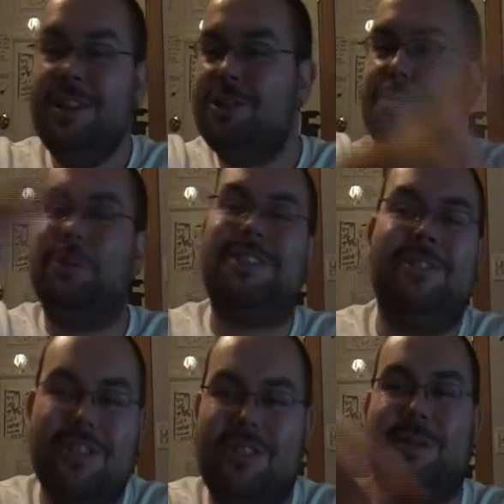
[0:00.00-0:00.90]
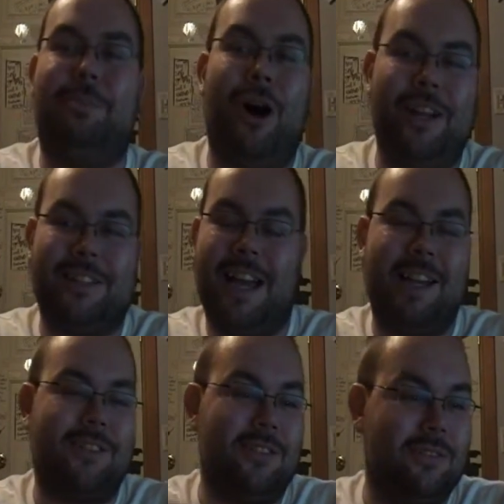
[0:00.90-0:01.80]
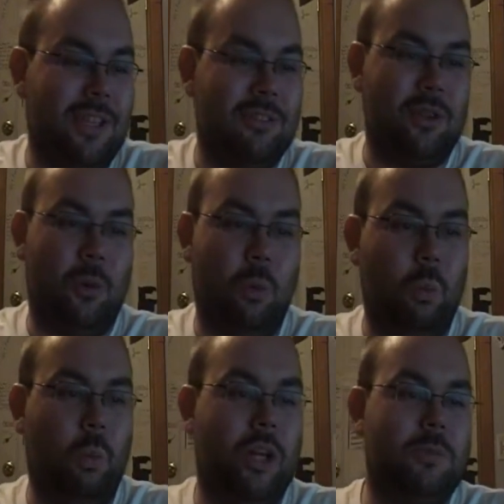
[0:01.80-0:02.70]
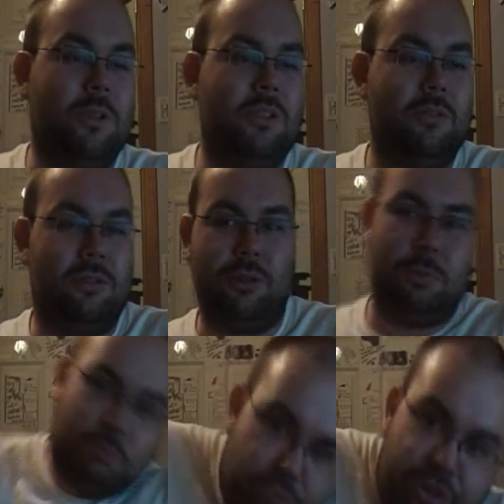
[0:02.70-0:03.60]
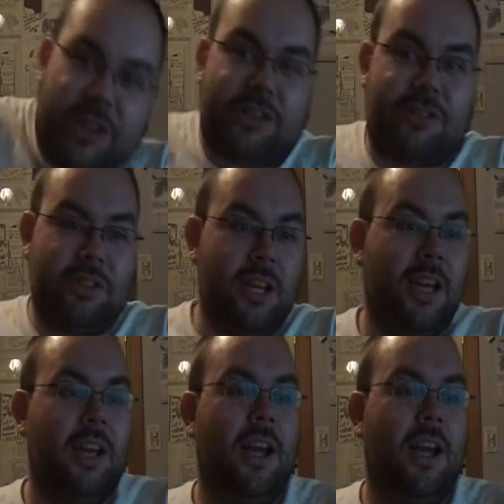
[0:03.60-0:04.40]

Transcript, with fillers: Just pretend this is a podcast and don't watch me do this.